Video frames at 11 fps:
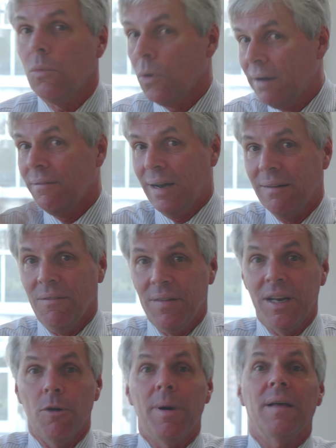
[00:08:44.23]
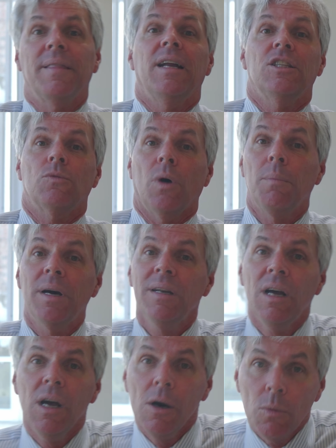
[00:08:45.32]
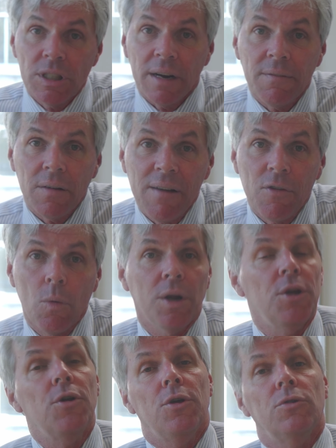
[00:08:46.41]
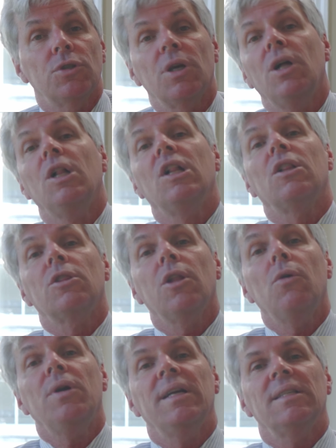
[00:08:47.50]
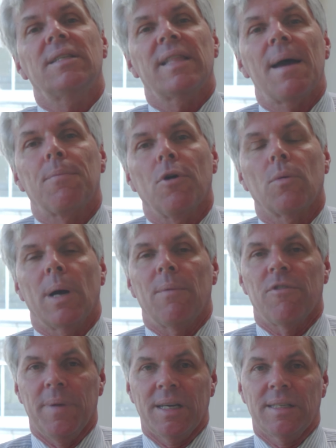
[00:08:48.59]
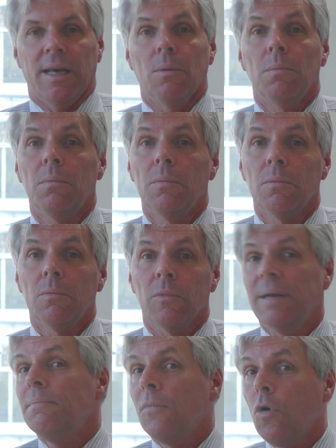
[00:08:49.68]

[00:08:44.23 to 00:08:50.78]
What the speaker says: We'll have a video about that as well, but whichever one you use, load it into that program from Excel, right?